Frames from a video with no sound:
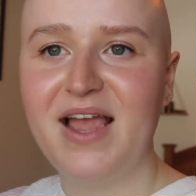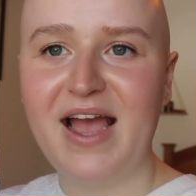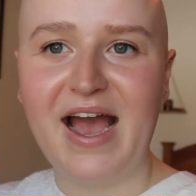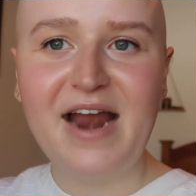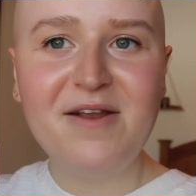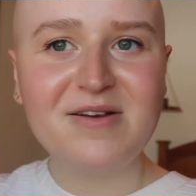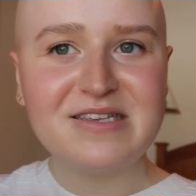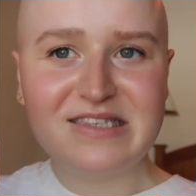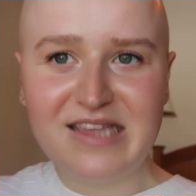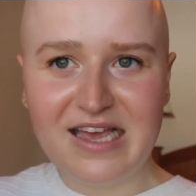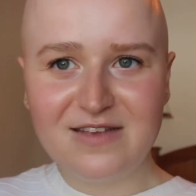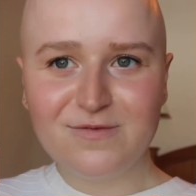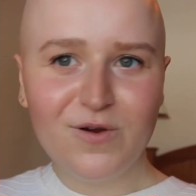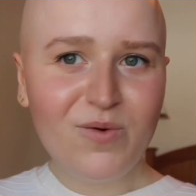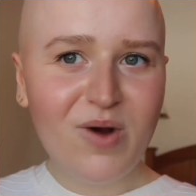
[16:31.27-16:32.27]
Anyways,
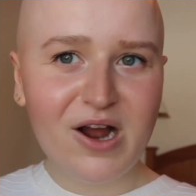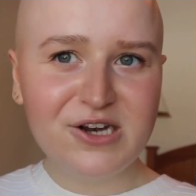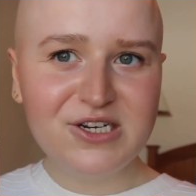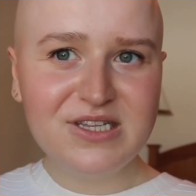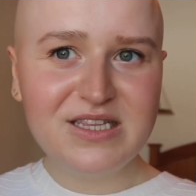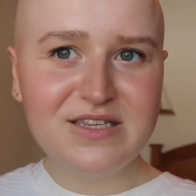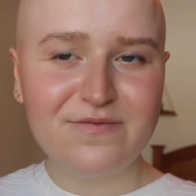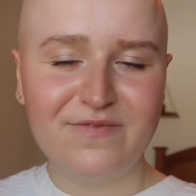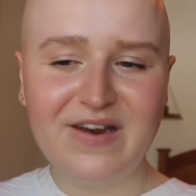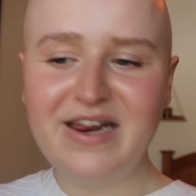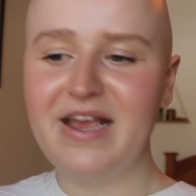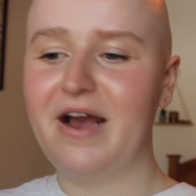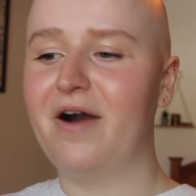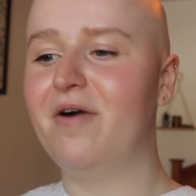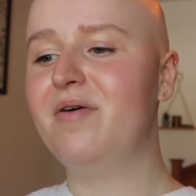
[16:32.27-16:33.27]
thanks for watching this
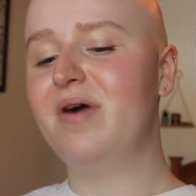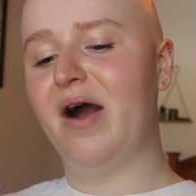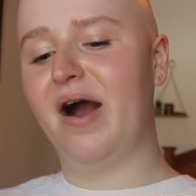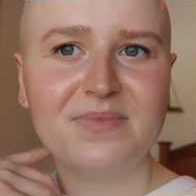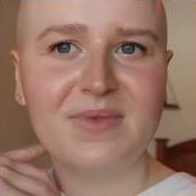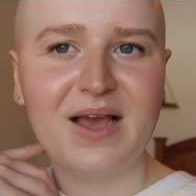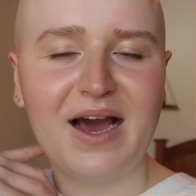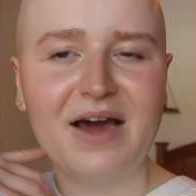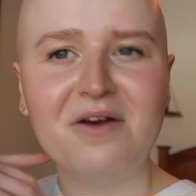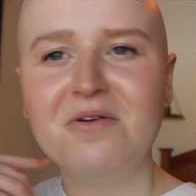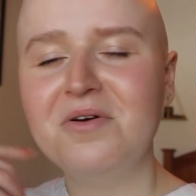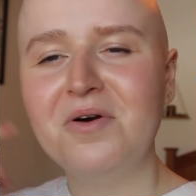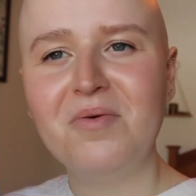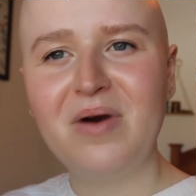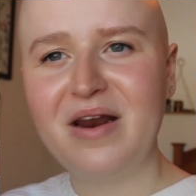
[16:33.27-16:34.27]
video. I don't
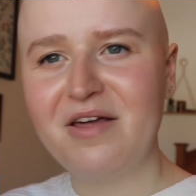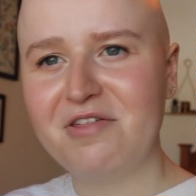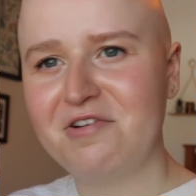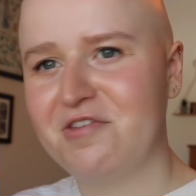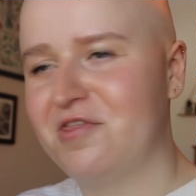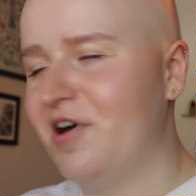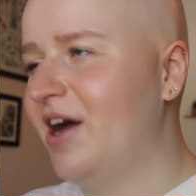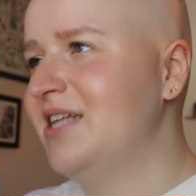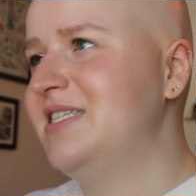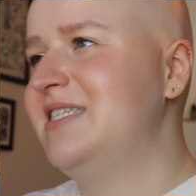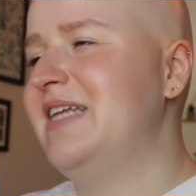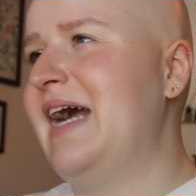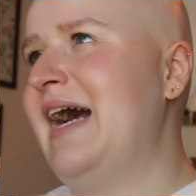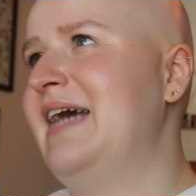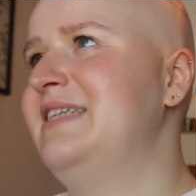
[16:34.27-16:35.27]
know what other thoughts
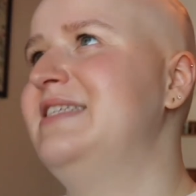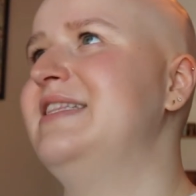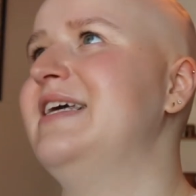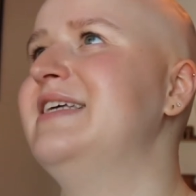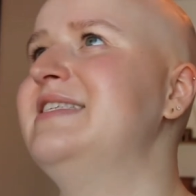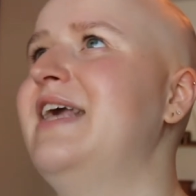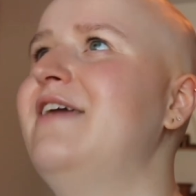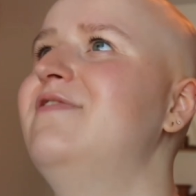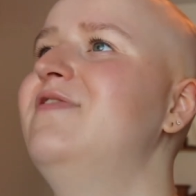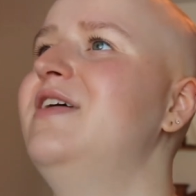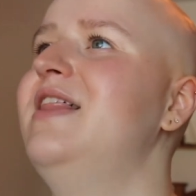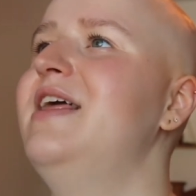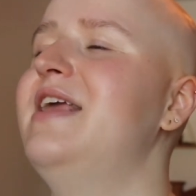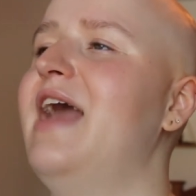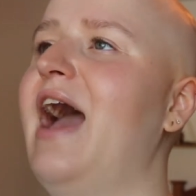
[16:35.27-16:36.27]
to add to this. I feel
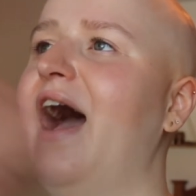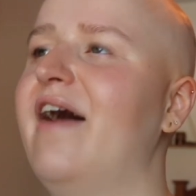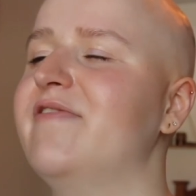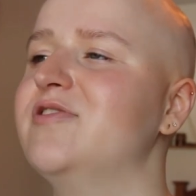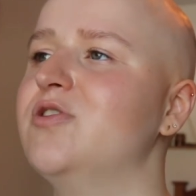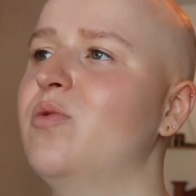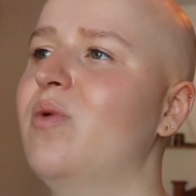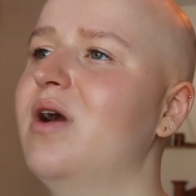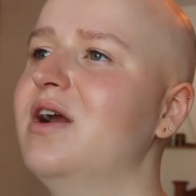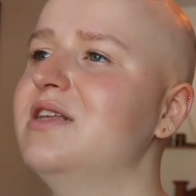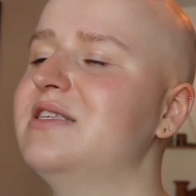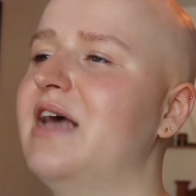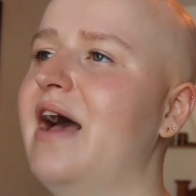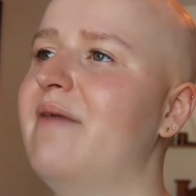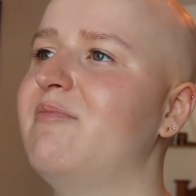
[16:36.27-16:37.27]
like
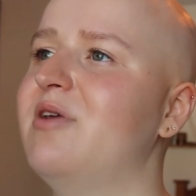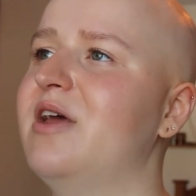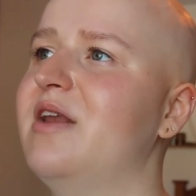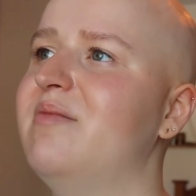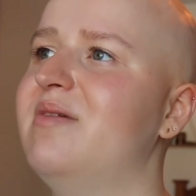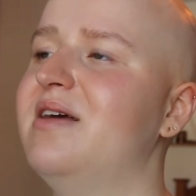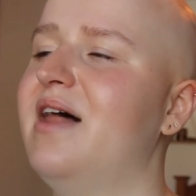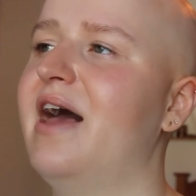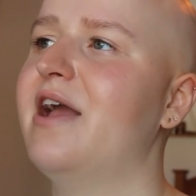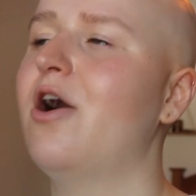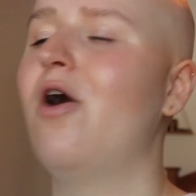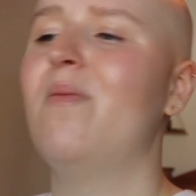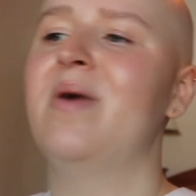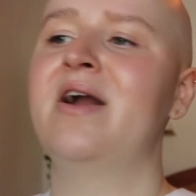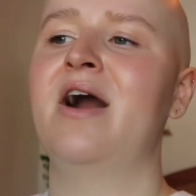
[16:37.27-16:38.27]
afterwards I'm gonna be like,
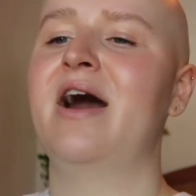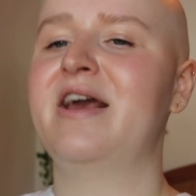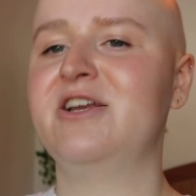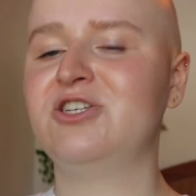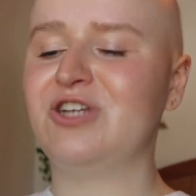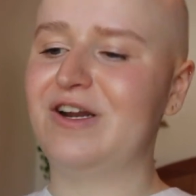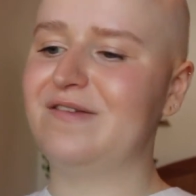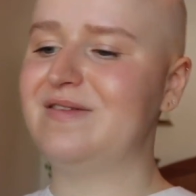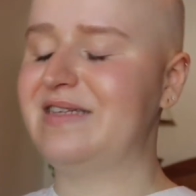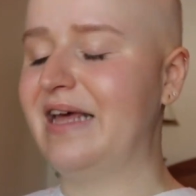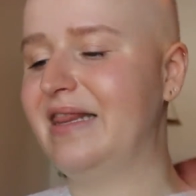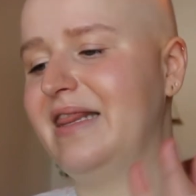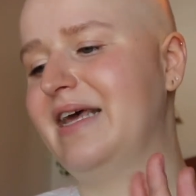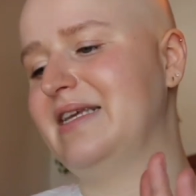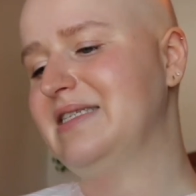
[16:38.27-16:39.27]
oh my god, I should have
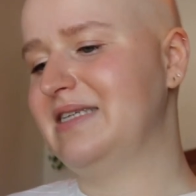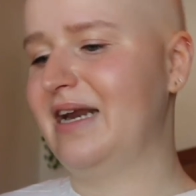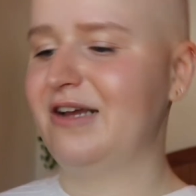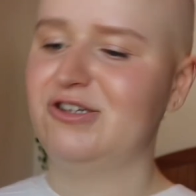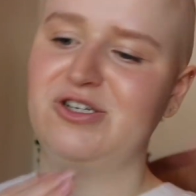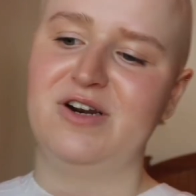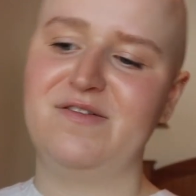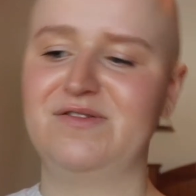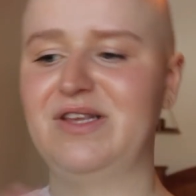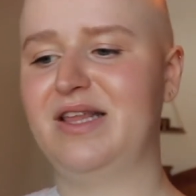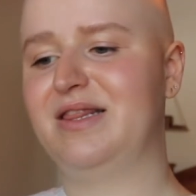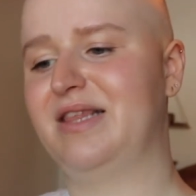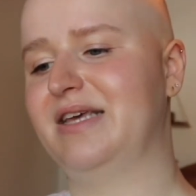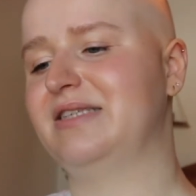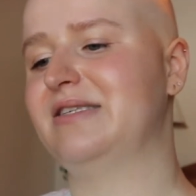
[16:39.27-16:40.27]
said this and I should have
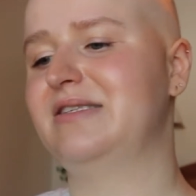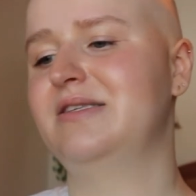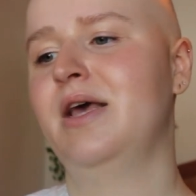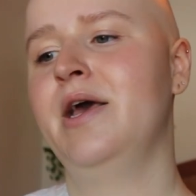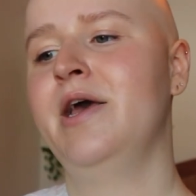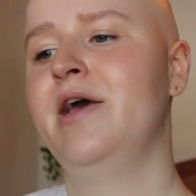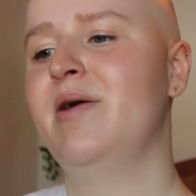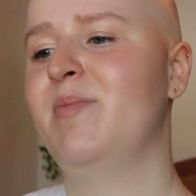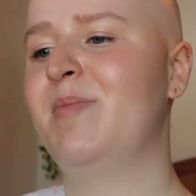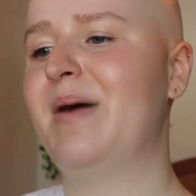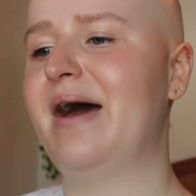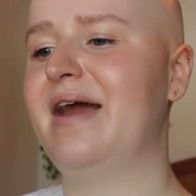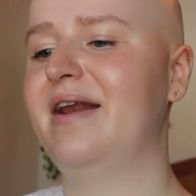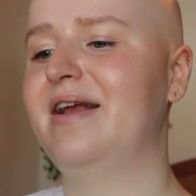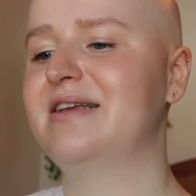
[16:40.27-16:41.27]
said this.
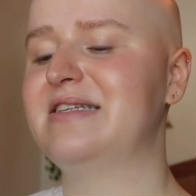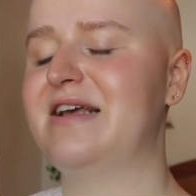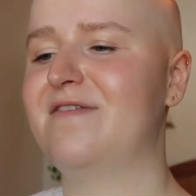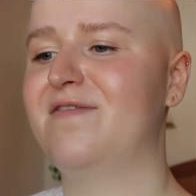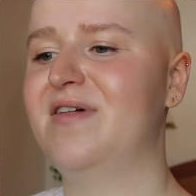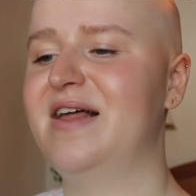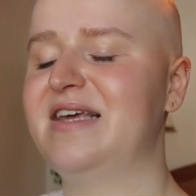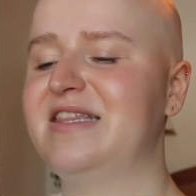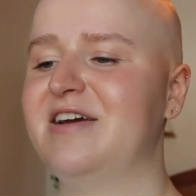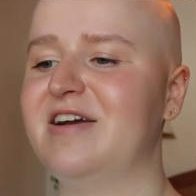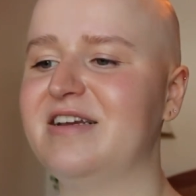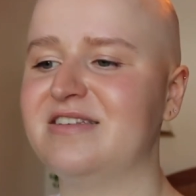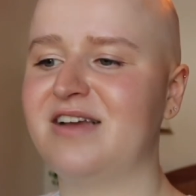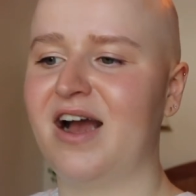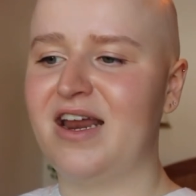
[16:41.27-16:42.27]
But because I feel like there
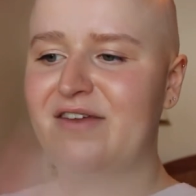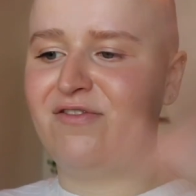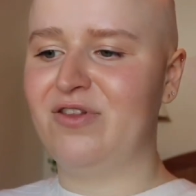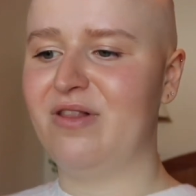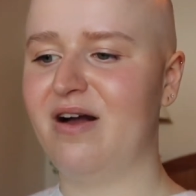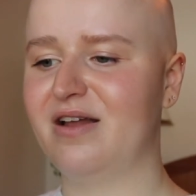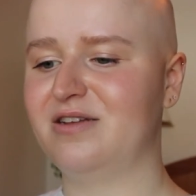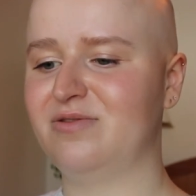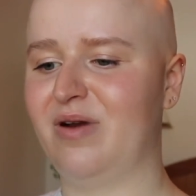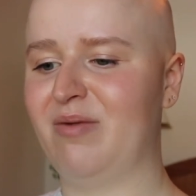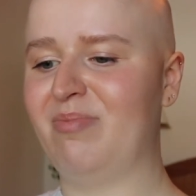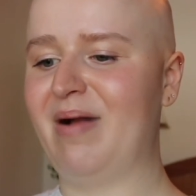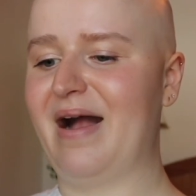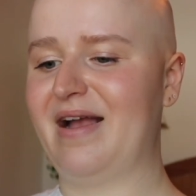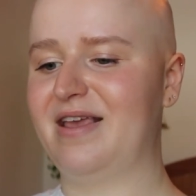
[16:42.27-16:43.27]
is kind of a lot to
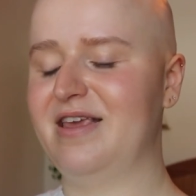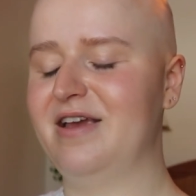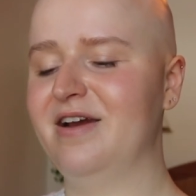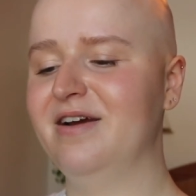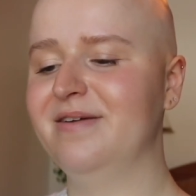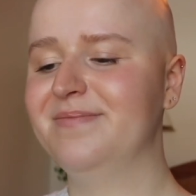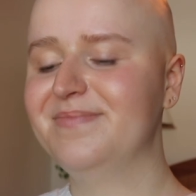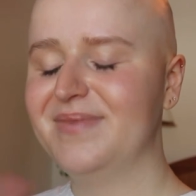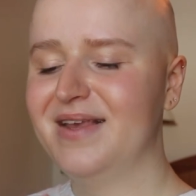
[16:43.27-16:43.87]
unpack here.